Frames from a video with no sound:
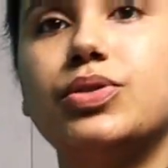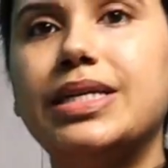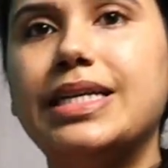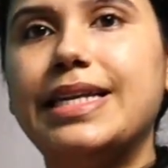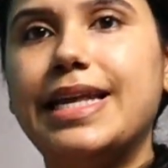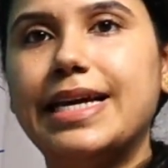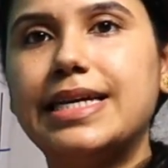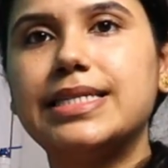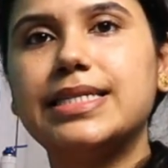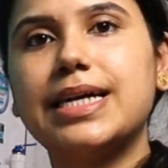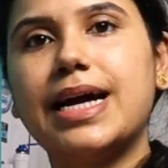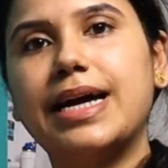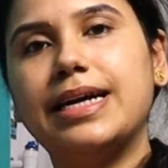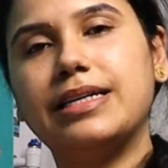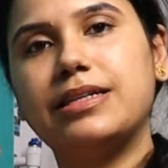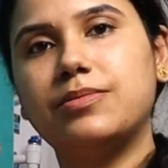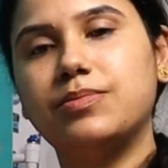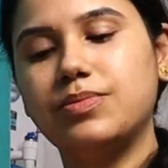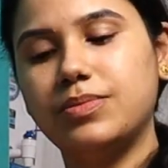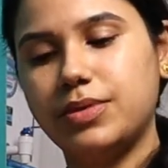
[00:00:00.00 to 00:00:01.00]
the next
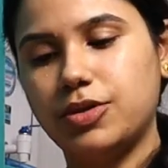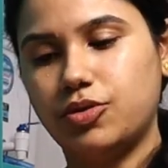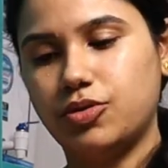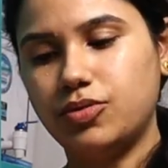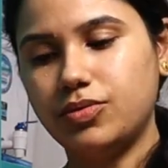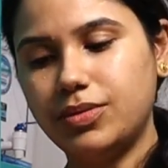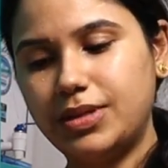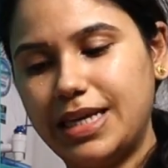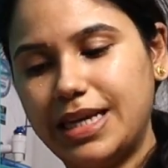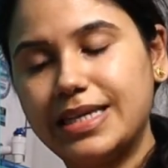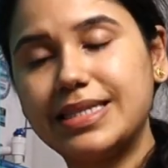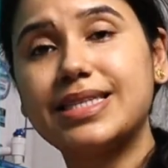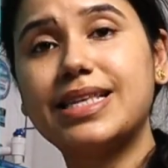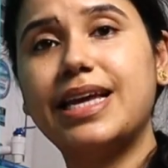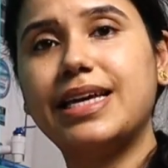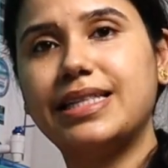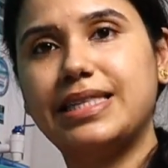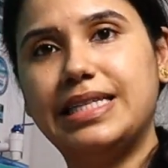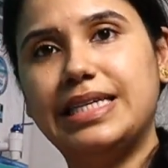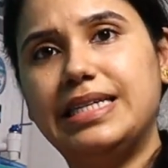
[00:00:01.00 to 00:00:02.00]
item, you know, things
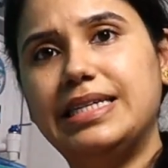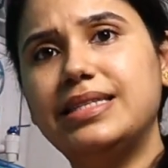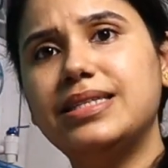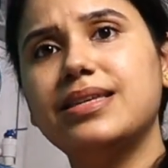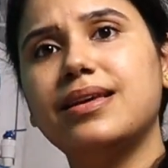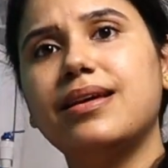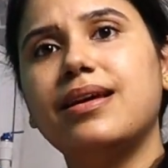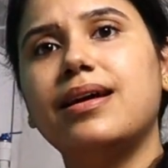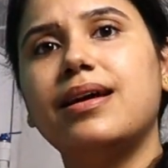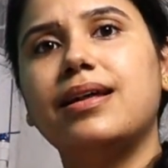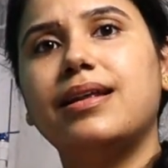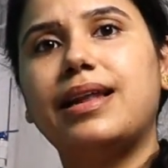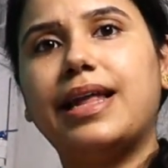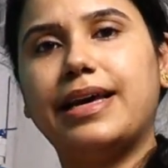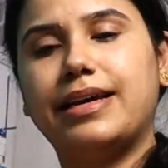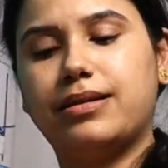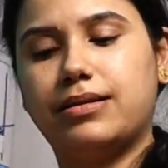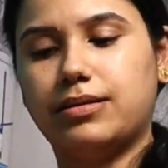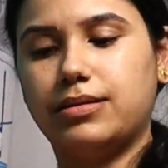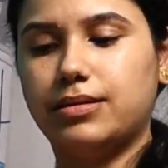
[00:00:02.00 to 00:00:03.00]
like these,
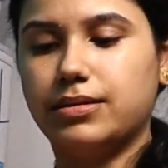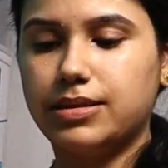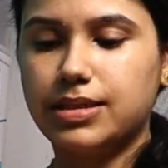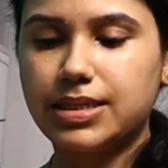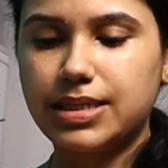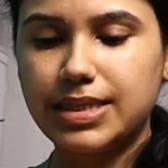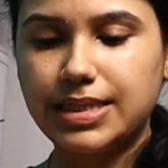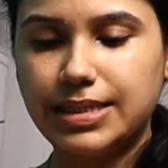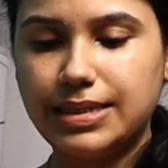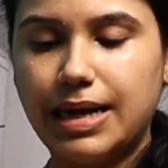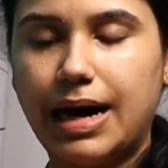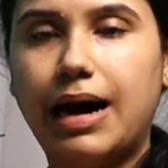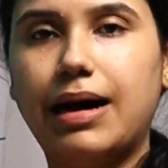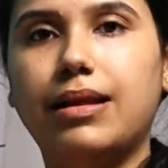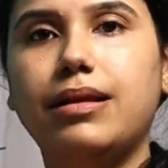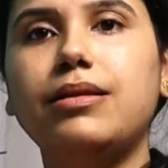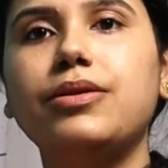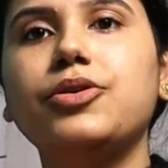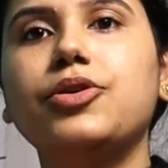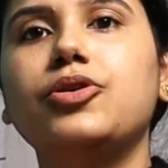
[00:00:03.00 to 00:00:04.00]
like uh, this is
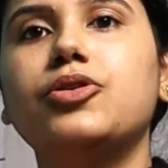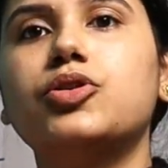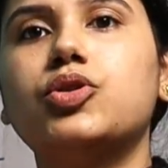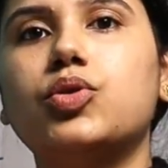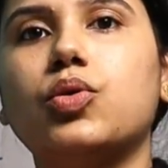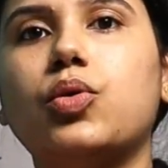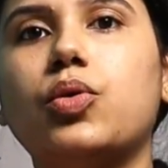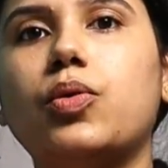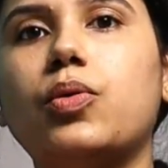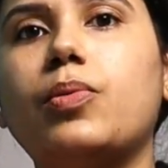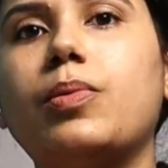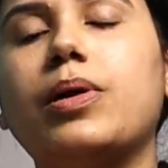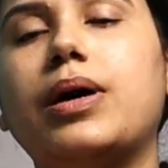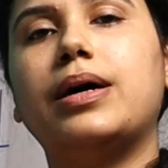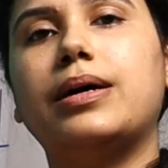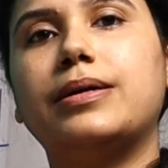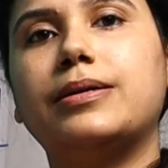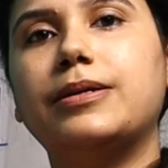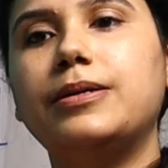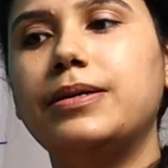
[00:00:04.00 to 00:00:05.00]
dal. So
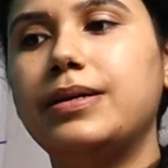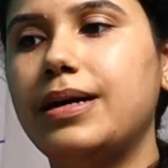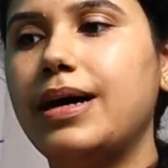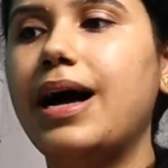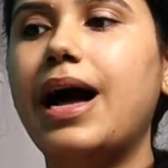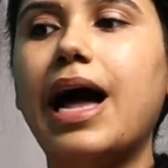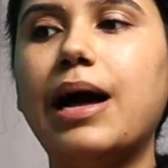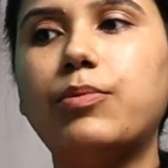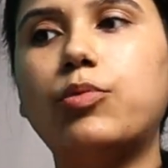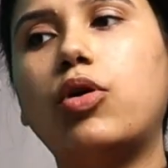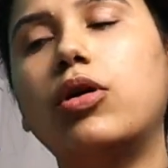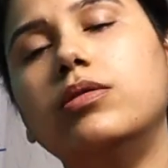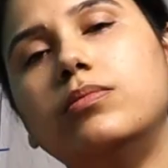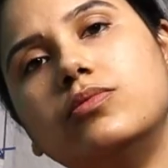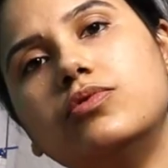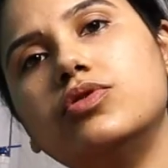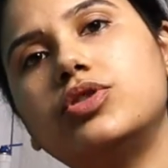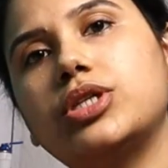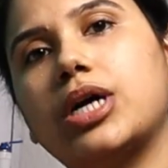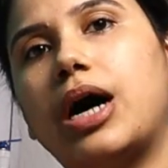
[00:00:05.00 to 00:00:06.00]
uh, I'm
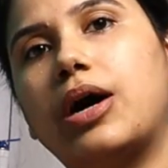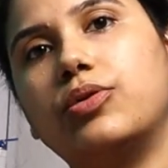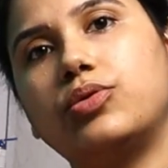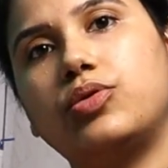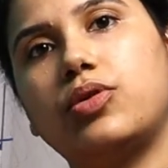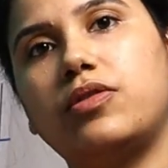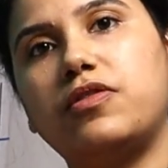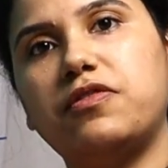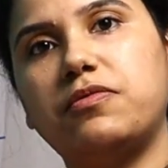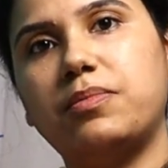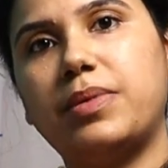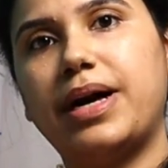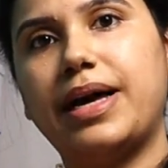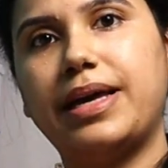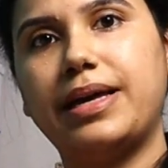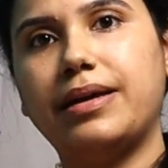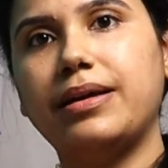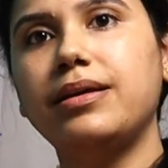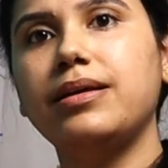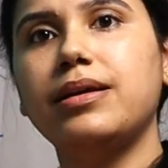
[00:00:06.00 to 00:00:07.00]
almost out of
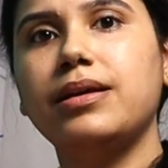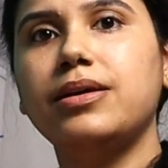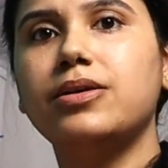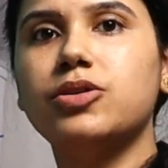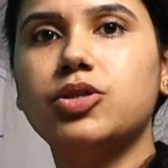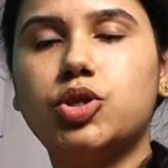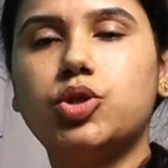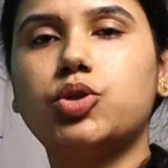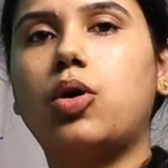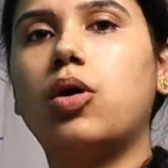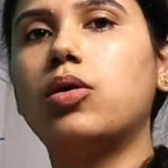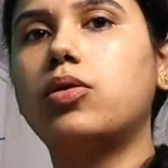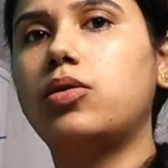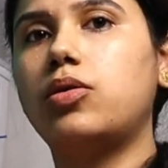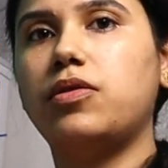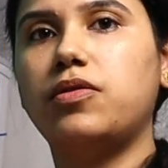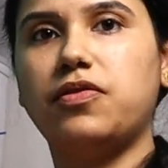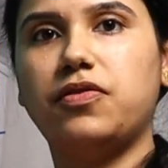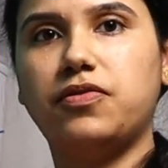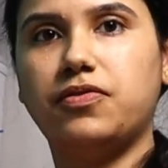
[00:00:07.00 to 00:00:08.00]
my stock
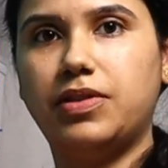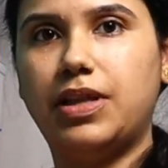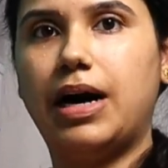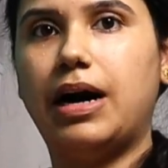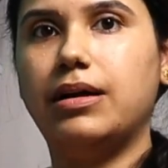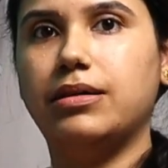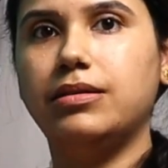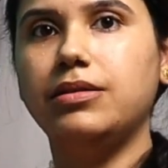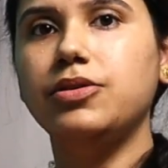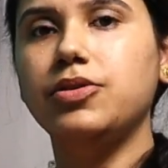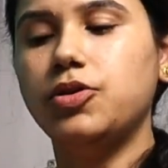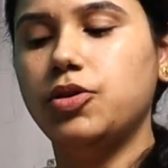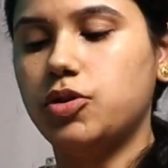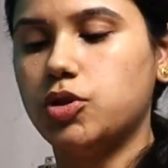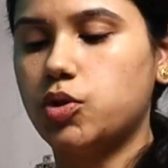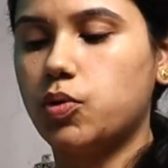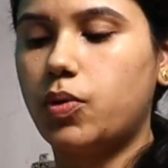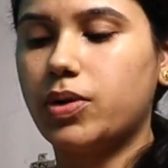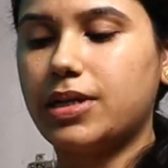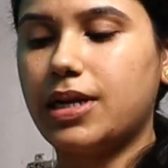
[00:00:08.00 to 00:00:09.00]
of dal.
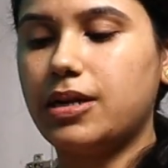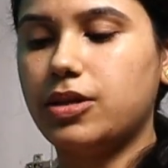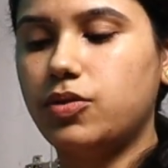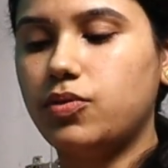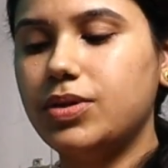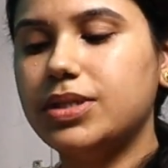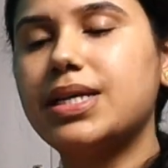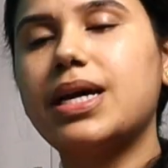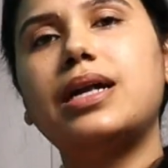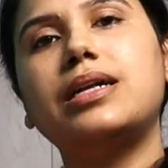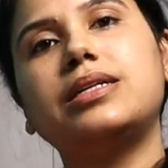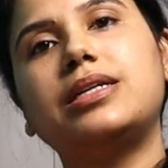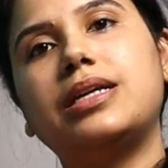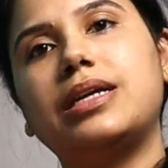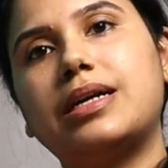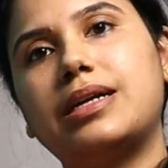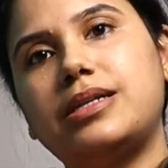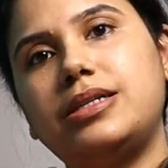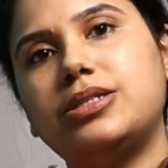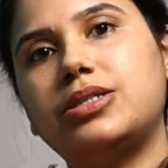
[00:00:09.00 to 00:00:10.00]
So what I do is I
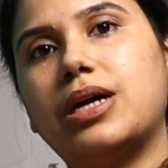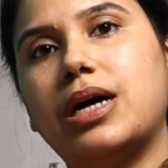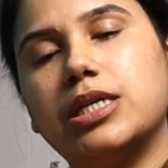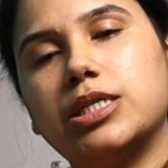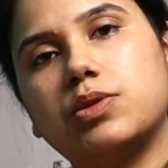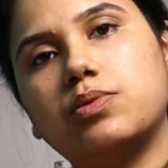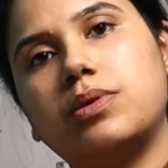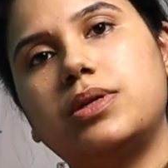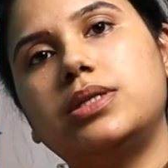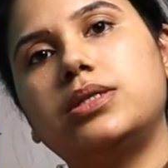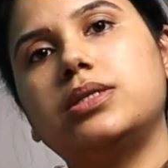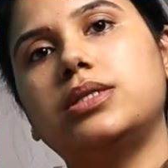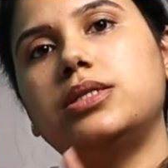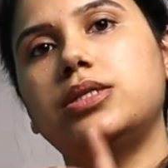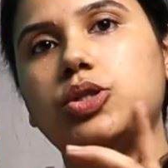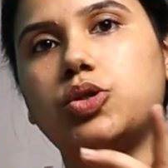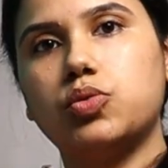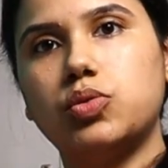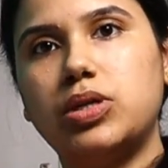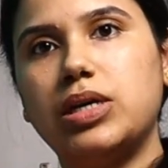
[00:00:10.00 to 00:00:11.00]
directly transfer it
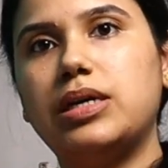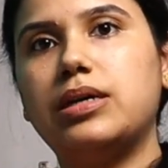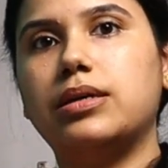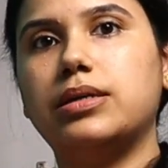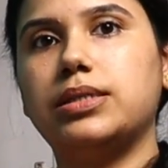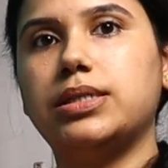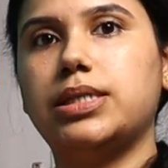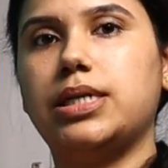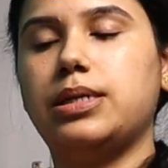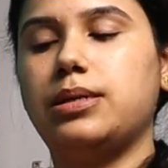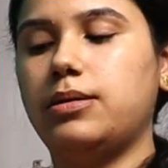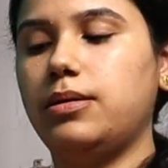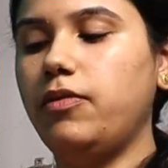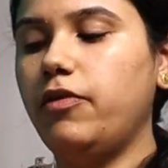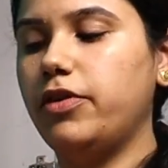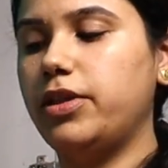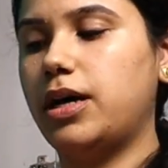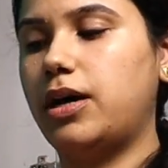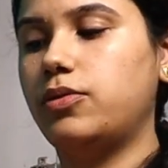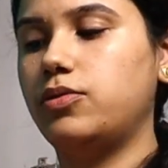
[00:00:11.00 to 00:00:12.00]
into the container
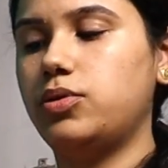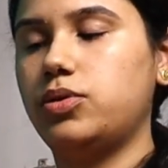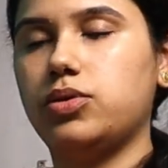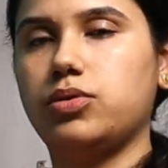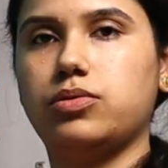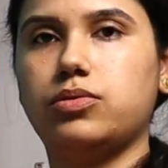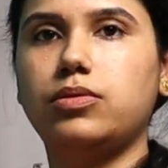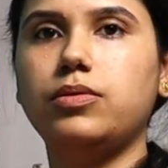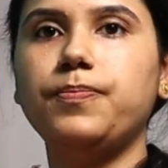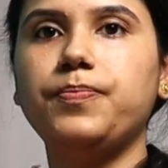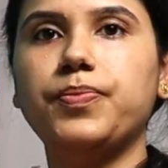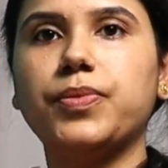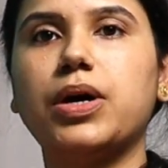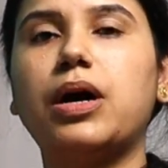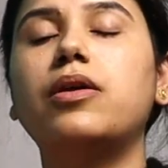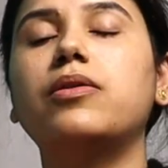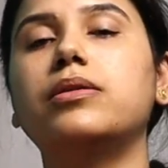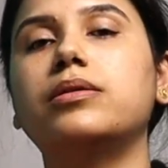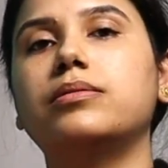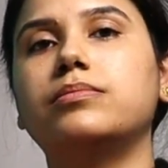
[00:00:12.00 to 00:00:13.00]
without, you know,
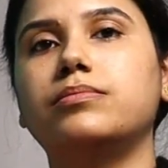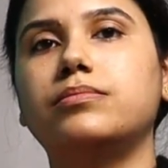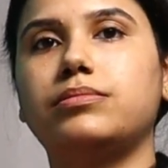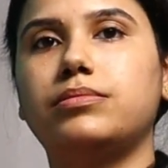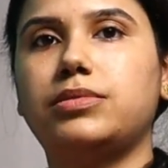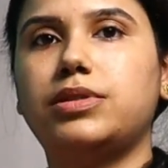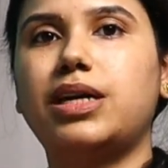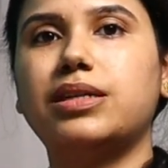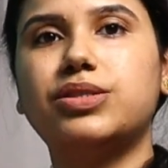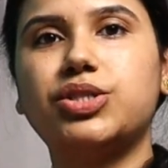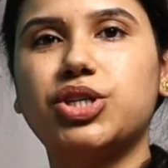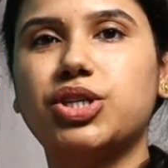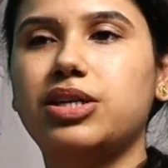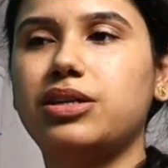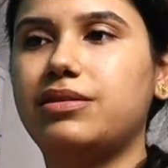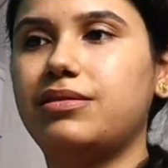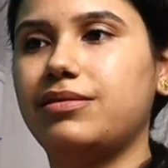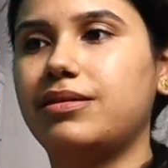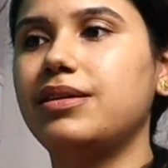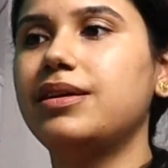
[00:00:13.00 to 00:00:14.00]
uh, touching
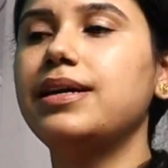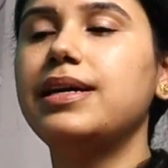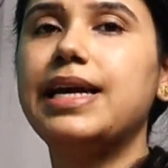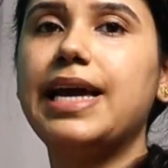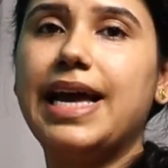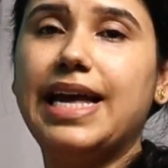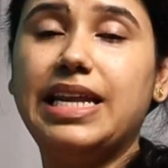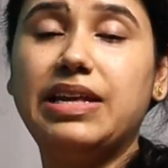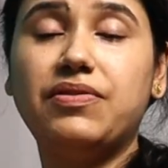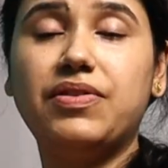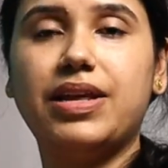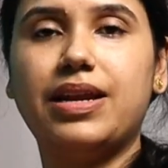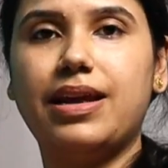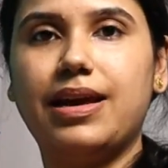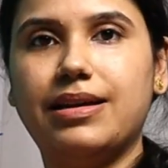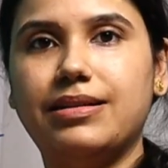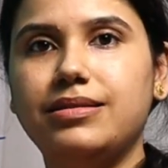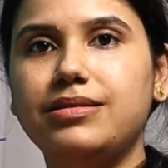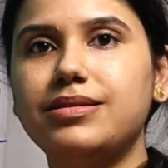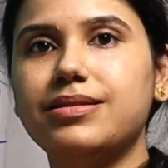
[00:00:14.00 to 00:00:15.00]
it anywhere
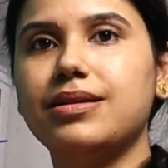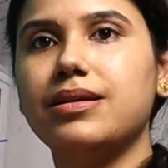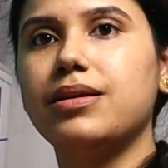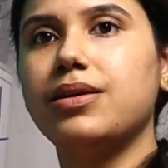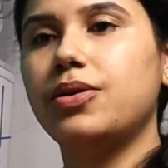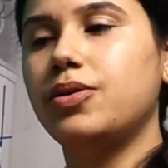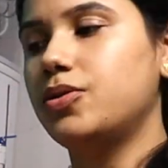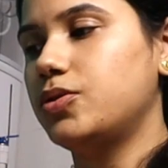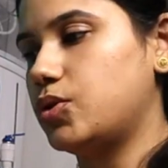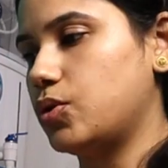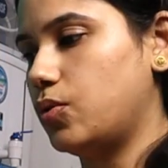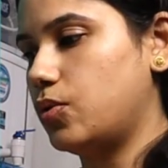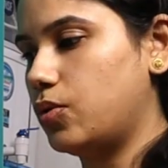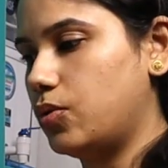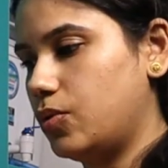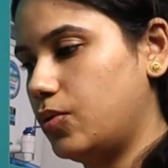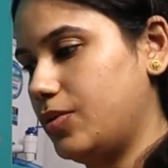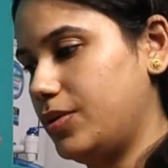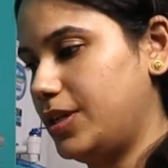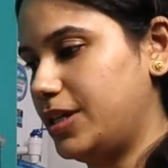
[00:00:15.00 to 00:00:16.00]
else.
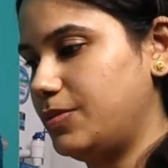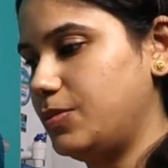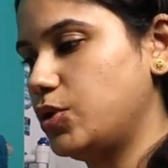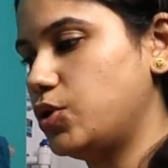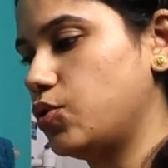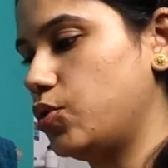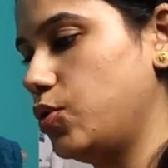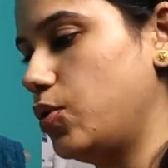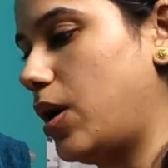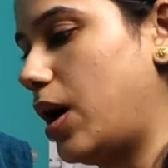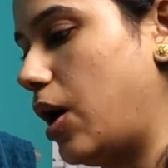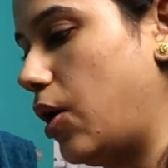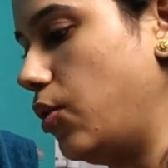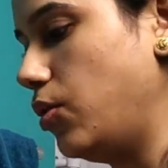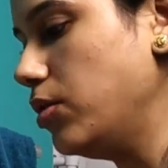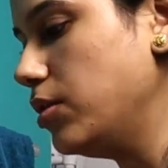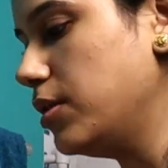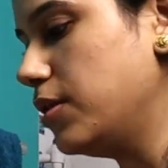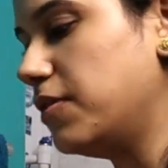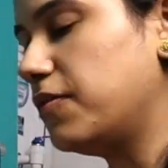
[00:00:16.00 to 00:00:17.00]
So let me show you how.
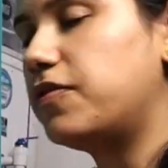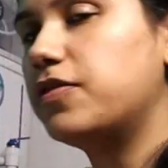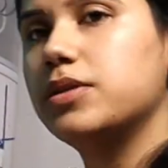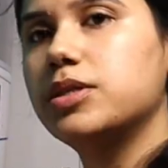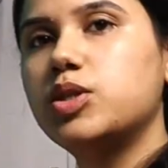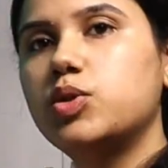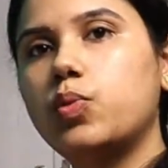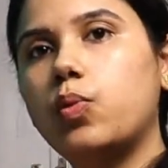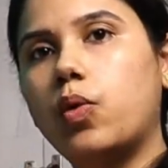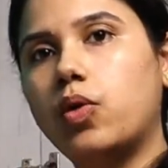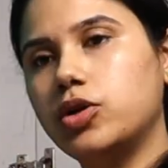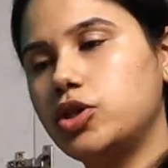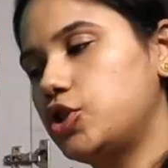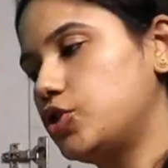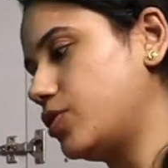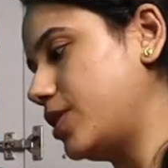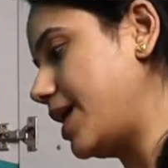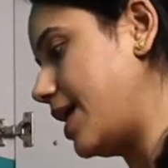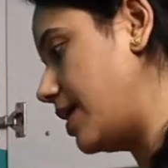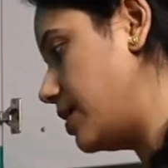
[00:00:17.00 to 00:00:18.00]
First, wash
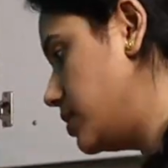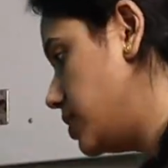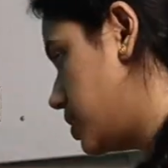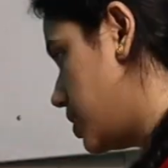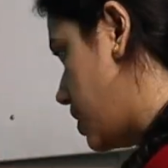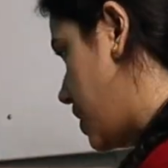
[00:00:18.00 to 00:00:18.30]
your hands